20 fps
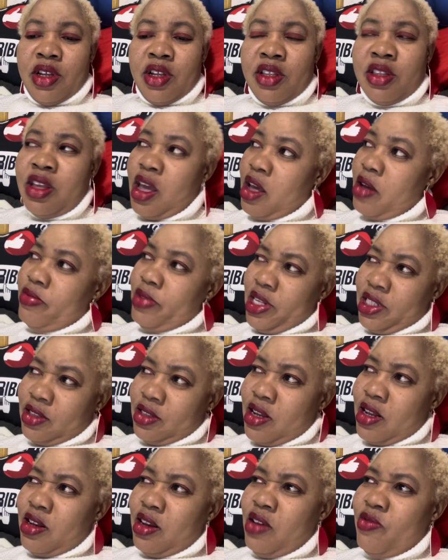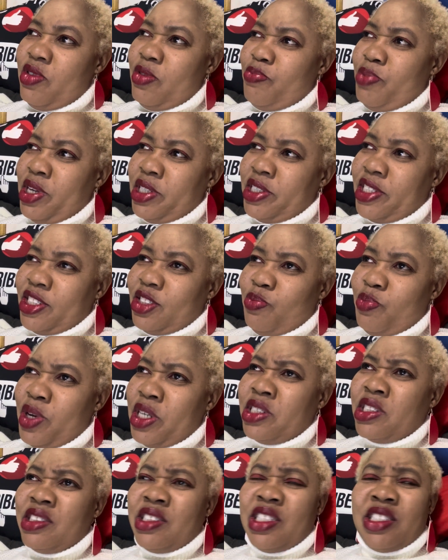Damn, this lady living paycheck to
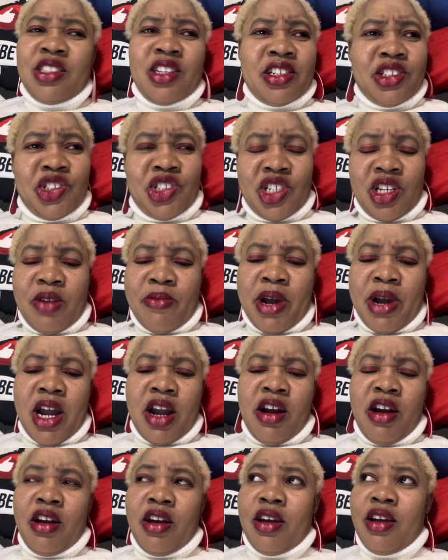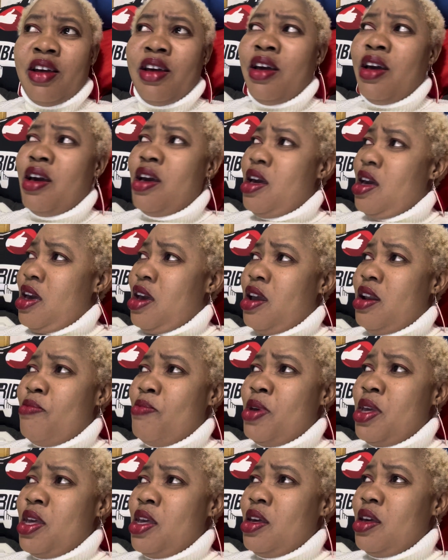paycheck, they're talking shit about her. And
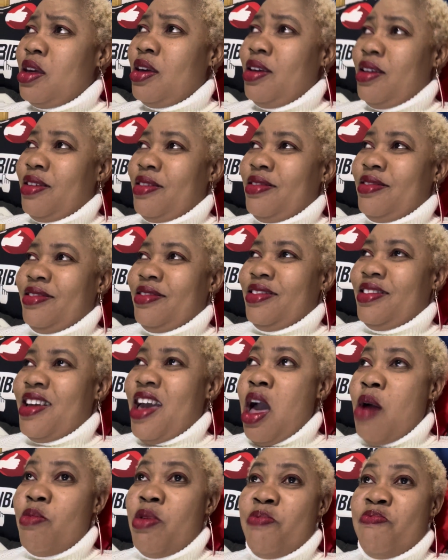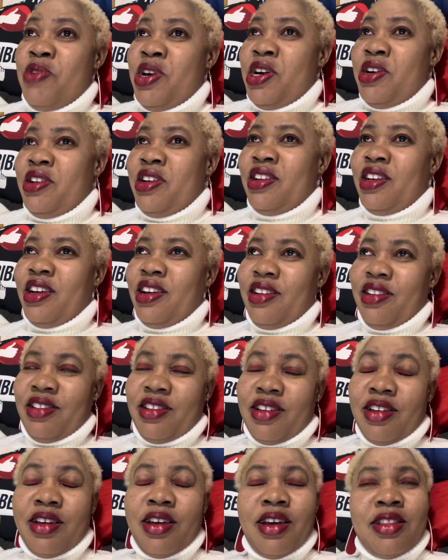me, I'm a billionaire.
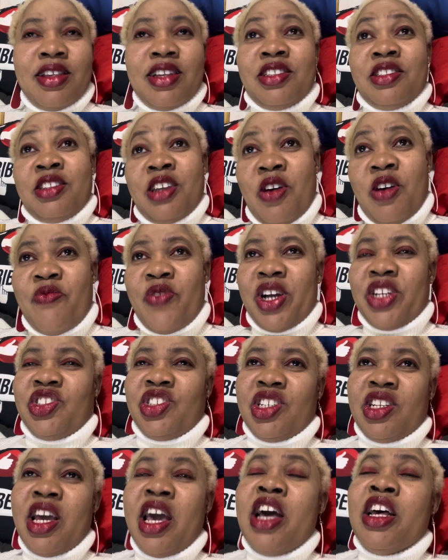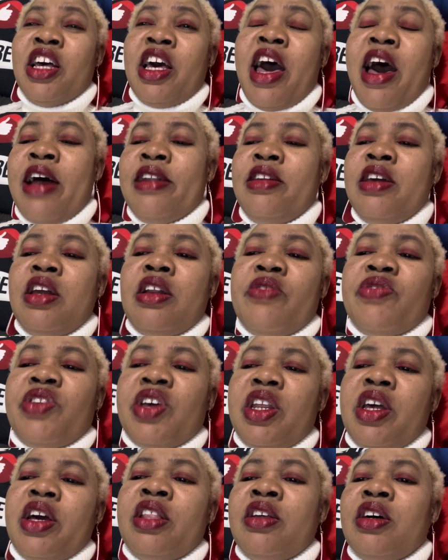They still find shit. At the end of the
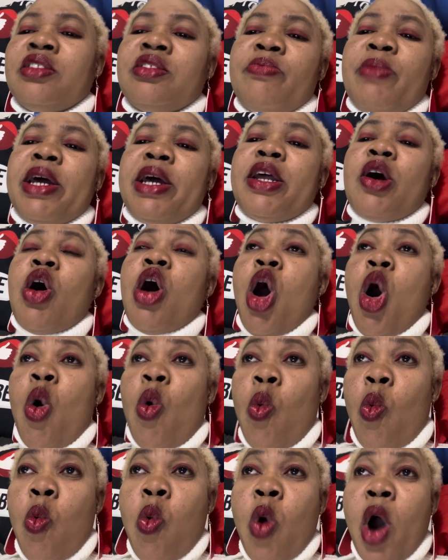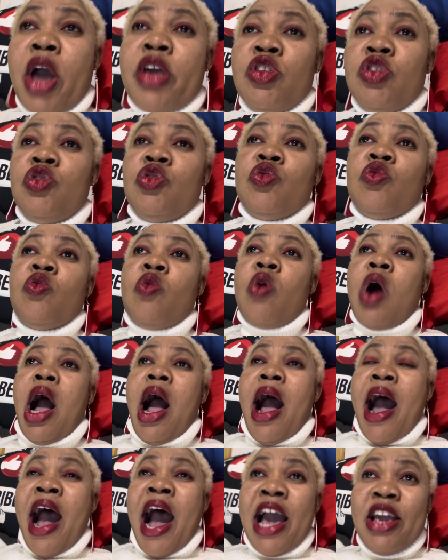day, it doesn't matter what you do,
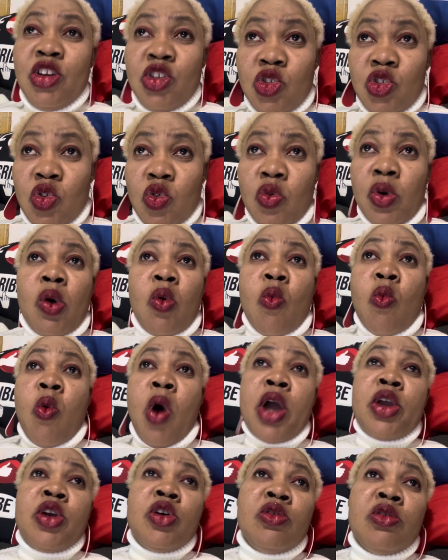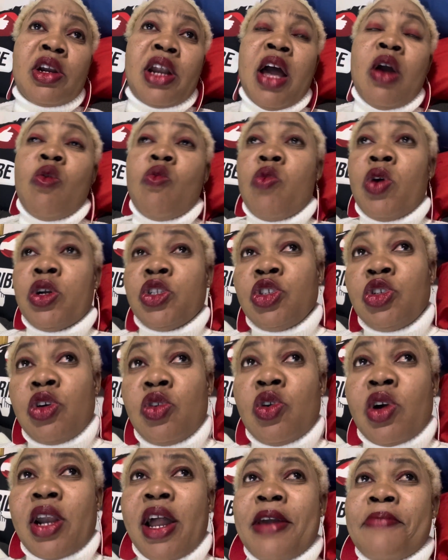how you do it, what you look like, what you don't
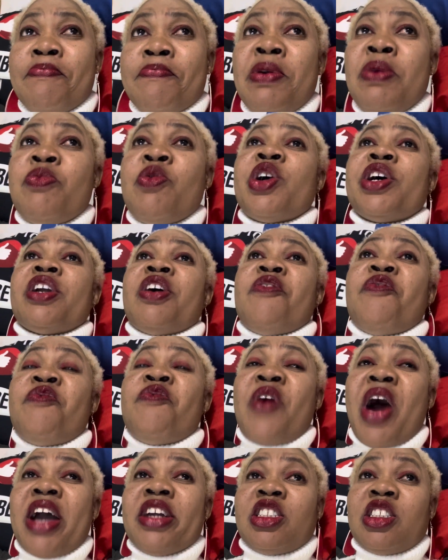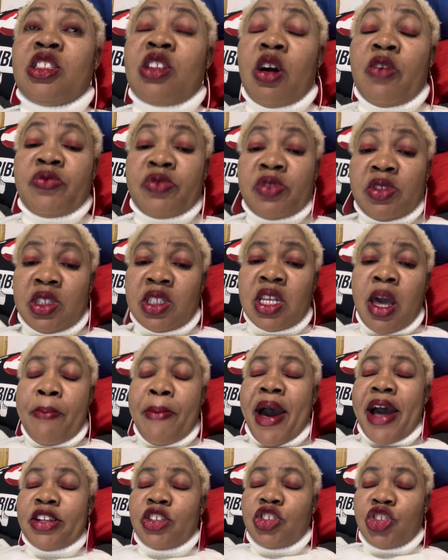look like. People are going to find stuff to say
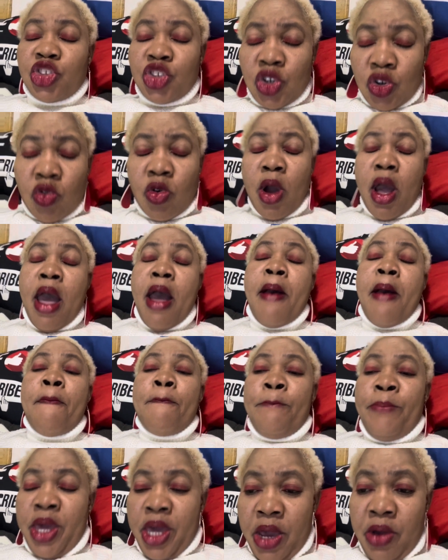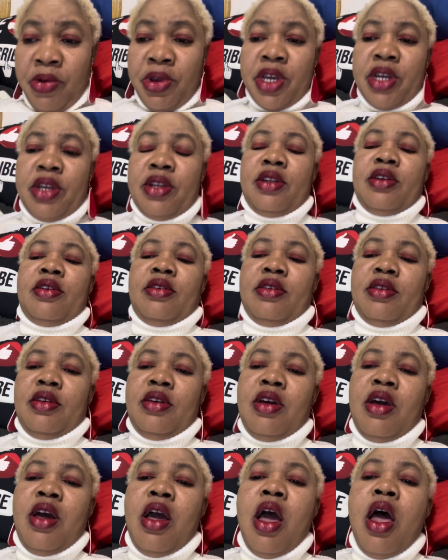about you, period.
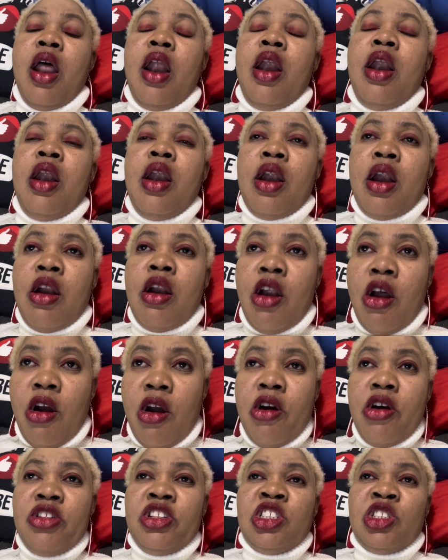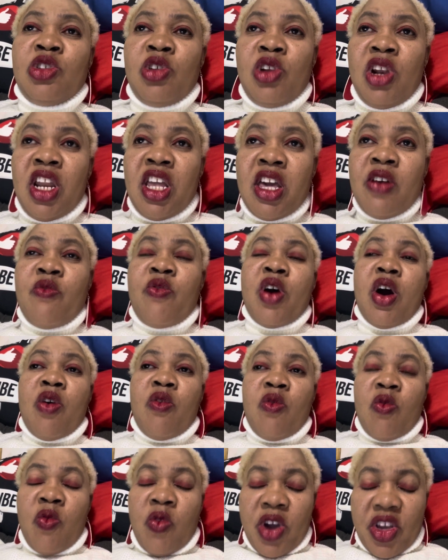Learn to live
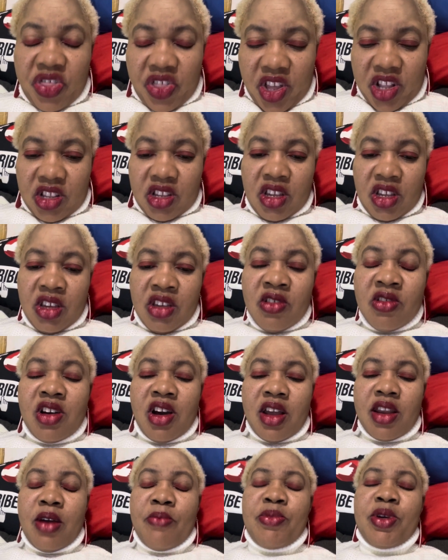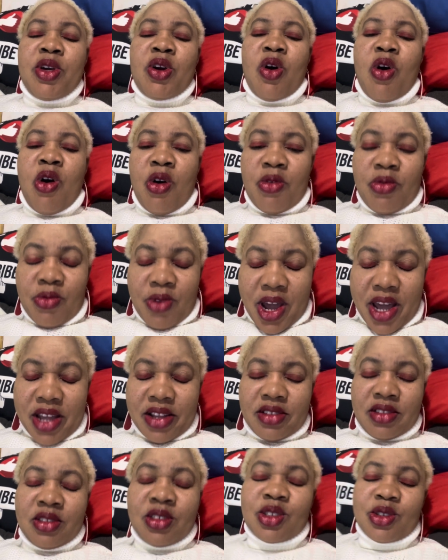with it. You're going to be all right.
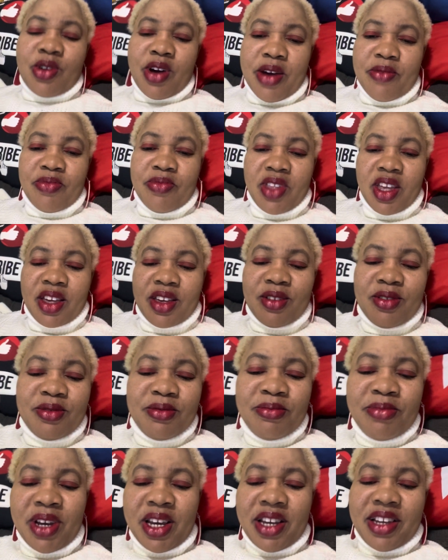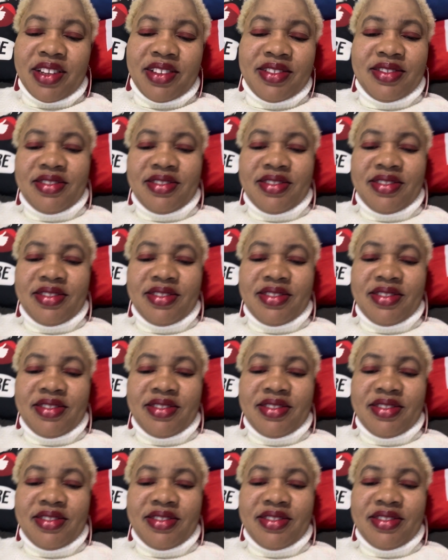Subscribe. Thank you. Bye.